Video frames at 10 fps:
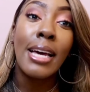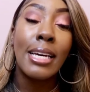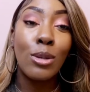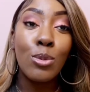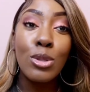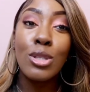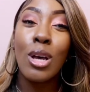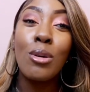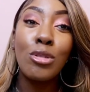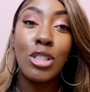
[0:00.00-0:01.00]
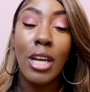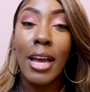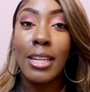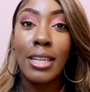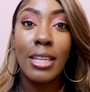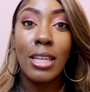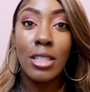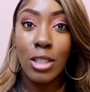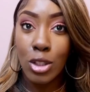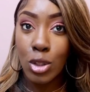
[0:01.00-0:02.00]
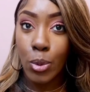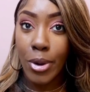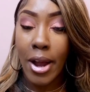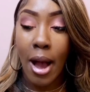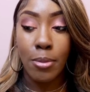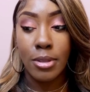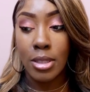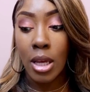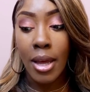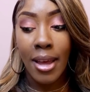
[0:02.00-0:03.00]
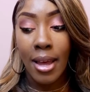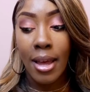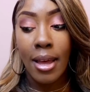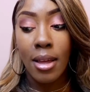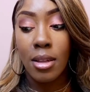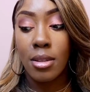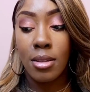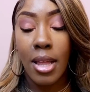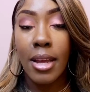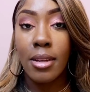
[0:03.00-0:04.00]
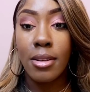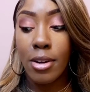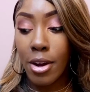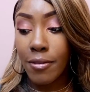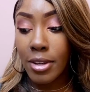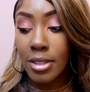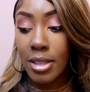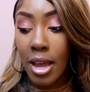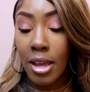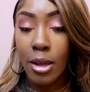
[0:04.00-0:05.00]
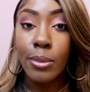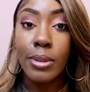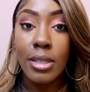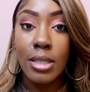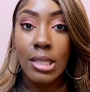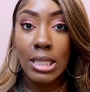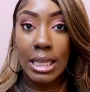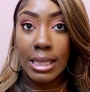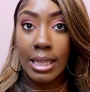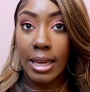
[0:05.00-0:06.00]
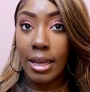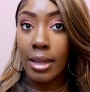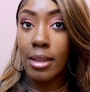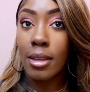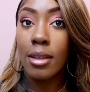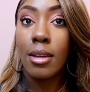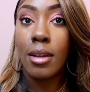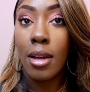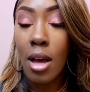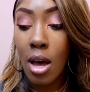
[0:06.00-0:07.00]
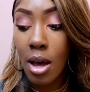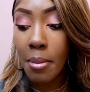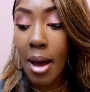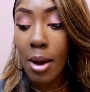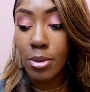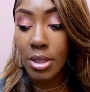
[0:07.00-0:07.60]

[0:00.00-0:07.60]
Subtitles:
it was so shiny to where I was like nervous that it was synthetic. I was